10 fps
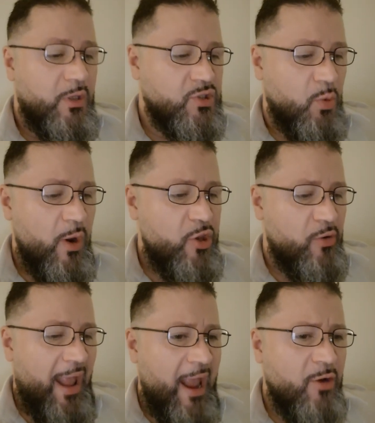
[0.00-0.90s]
so when
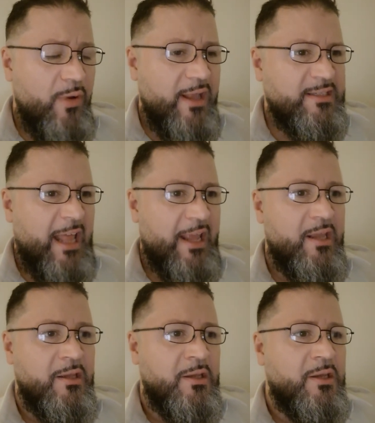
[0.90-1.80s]
you're angry, it's
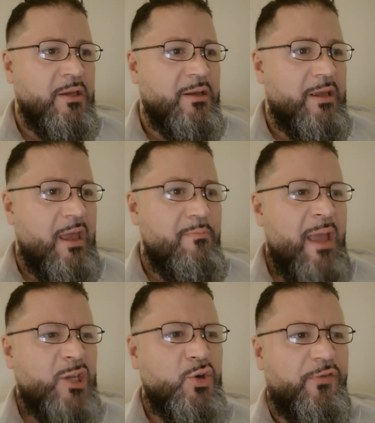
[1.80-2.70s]
like it
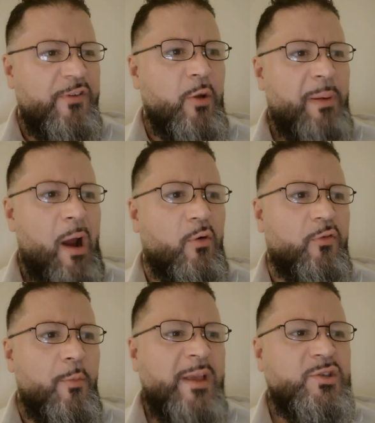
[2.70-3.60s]
makes you feel
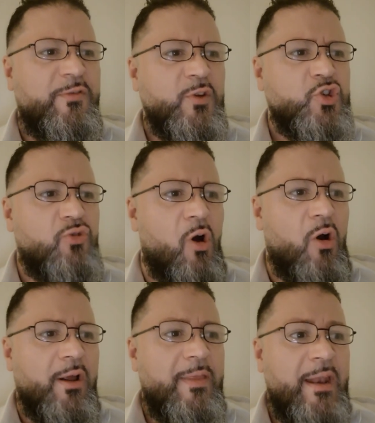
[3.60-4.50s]
powerful. It makes you feel
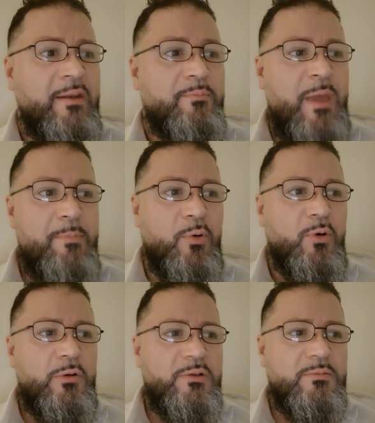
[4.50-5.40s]
strong. And then
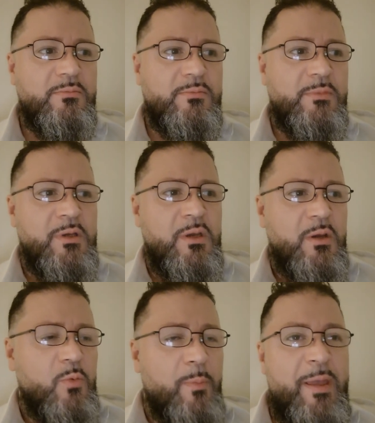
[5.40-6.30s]
people,
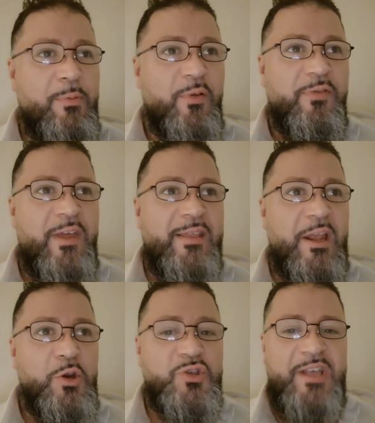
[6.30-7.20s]
when people think
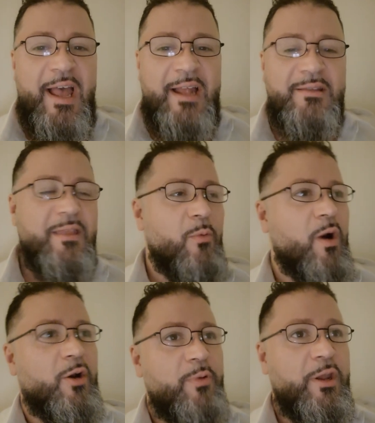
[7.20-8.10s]
that you're sad, they
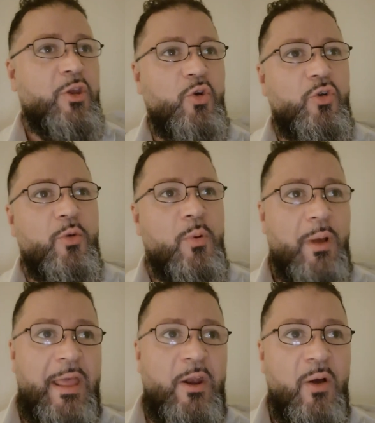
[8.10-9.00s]
want to ridicule you. But
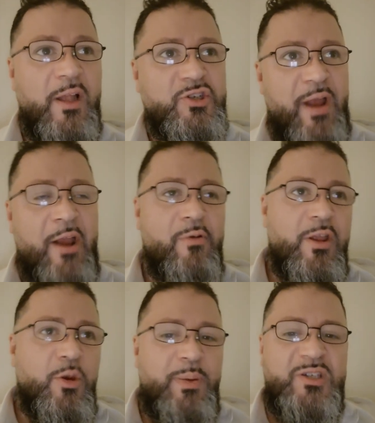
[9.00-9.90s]
when they know that you're angry
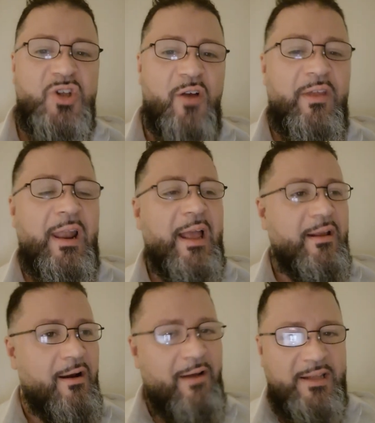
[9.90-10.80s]
and you're pissed off, they're
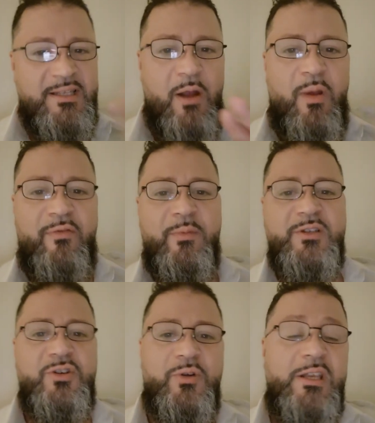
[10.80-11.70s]
like, all right, stay away from
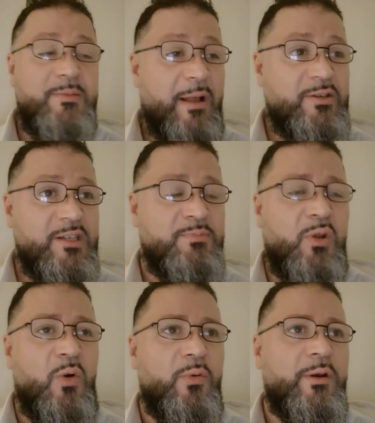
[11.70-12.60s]
this dude. He's about to
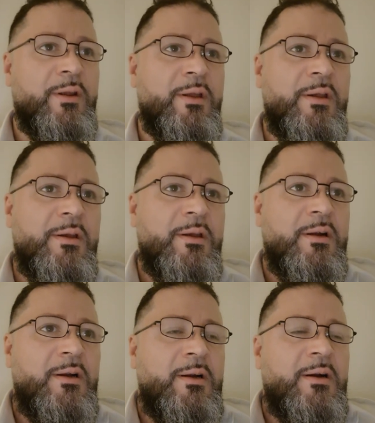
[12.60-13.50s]
explode.
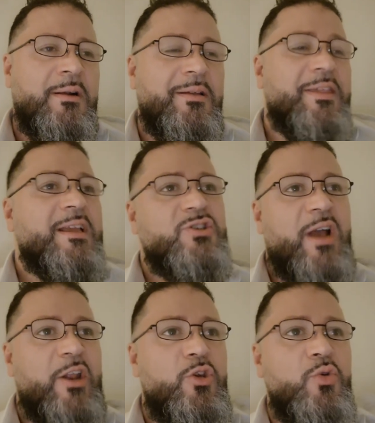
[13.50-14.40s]
The thing is, you
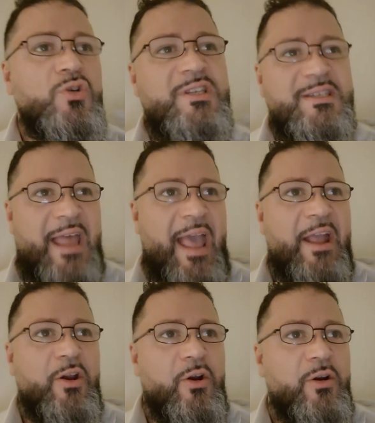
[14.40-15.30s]
got to use this
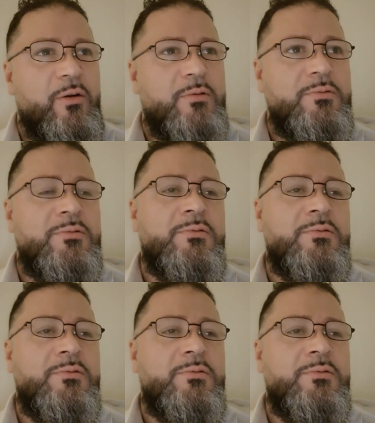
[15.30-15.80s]
anger